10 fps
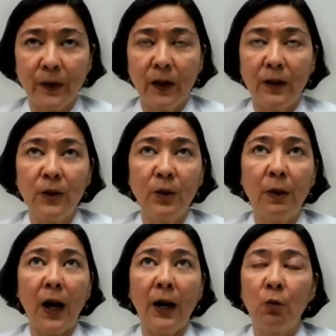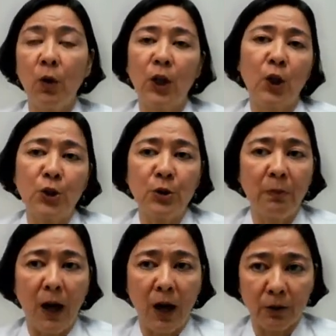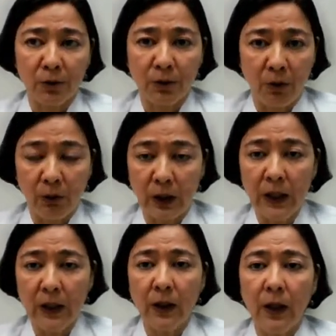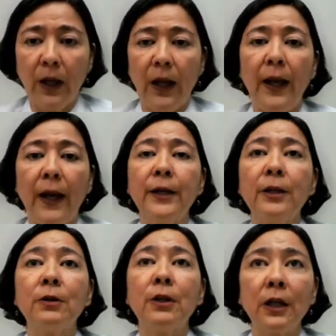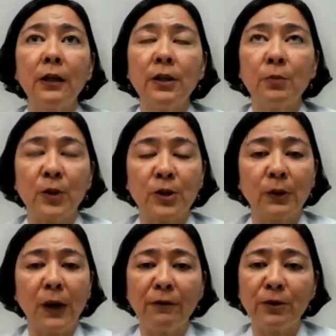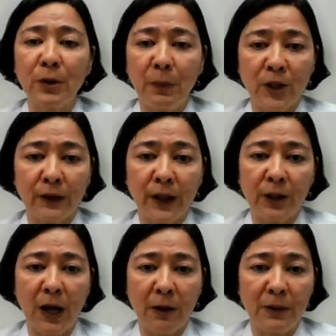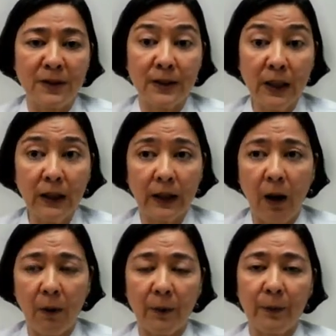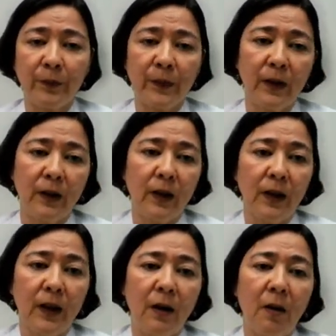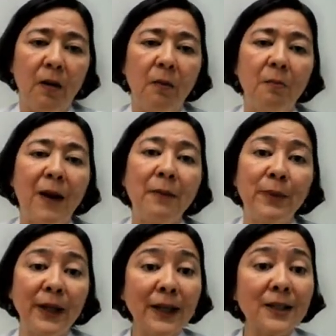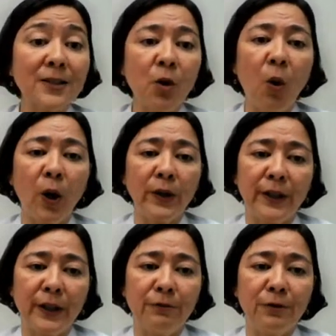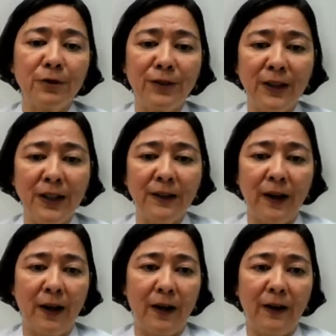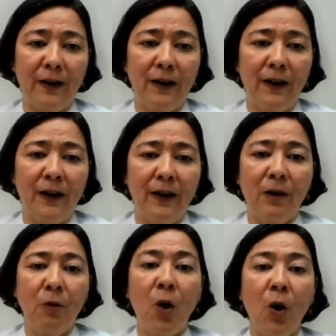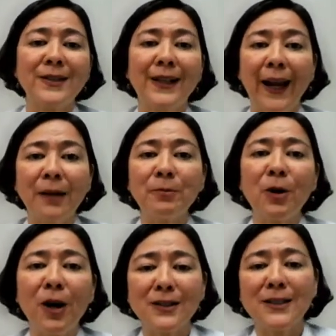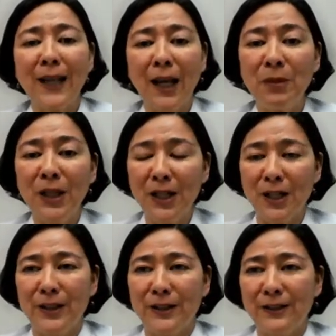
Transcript: You buy 1 or 2 bottles only, and you prescribe to the patient that you have been seeing now. My biggest order, if you see there, was in April of the same year.